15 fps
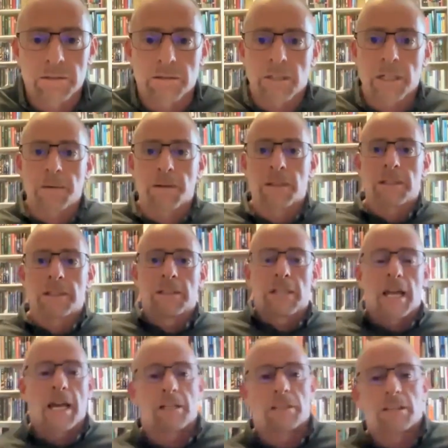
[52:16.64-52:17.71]
right?
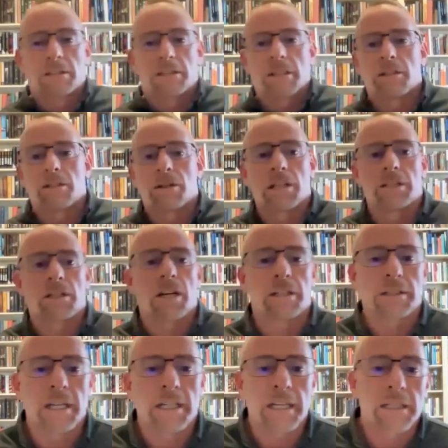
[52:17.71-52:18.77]
And it's just there it's on a
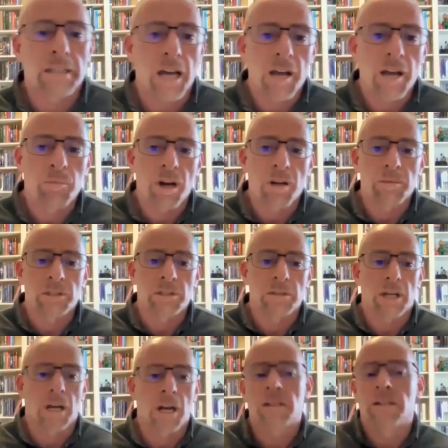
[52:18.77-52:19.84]
ticking time bomb until
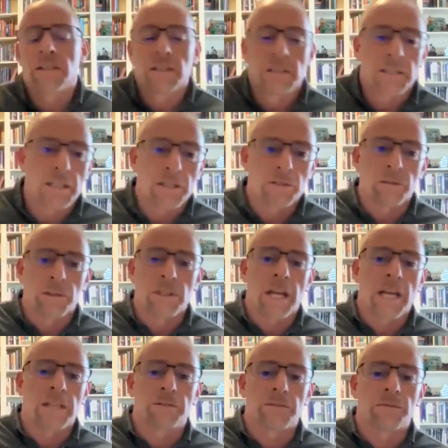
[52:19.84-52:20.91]
God is
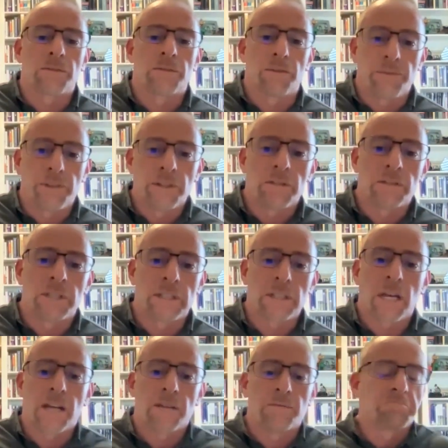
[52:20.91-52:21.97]
has fulfilled his
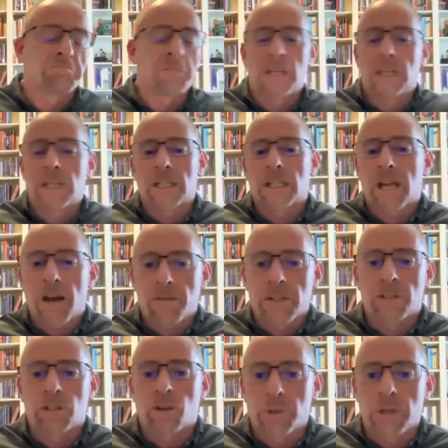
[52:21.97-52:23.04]
kind of
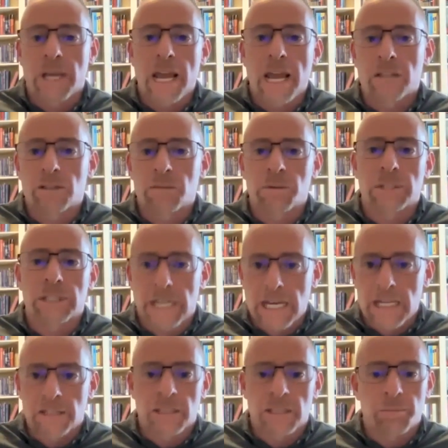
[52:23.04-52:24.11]
covenantal plans with the
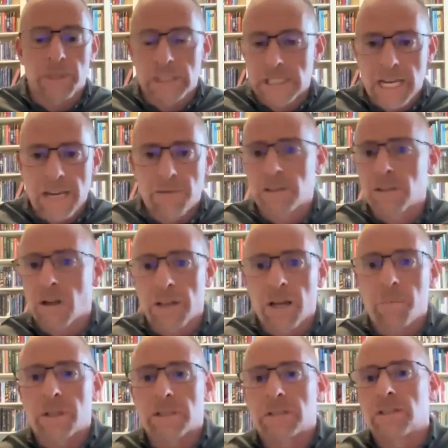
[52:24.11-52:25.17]
kingship and David and all
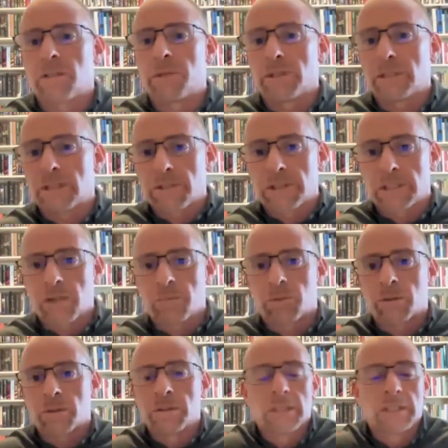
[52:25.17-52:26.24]
that business, the building of the
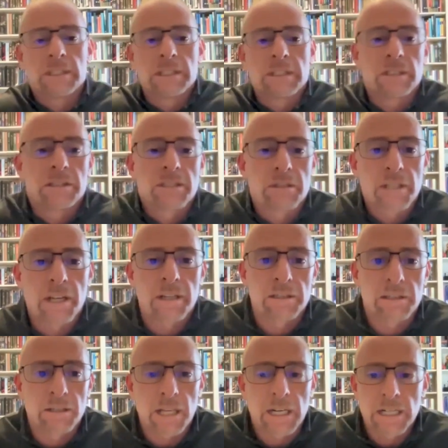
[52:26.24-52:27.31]
temple until that
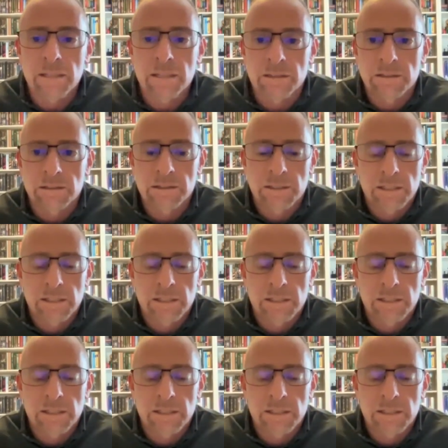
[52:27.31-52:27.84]
until that ends.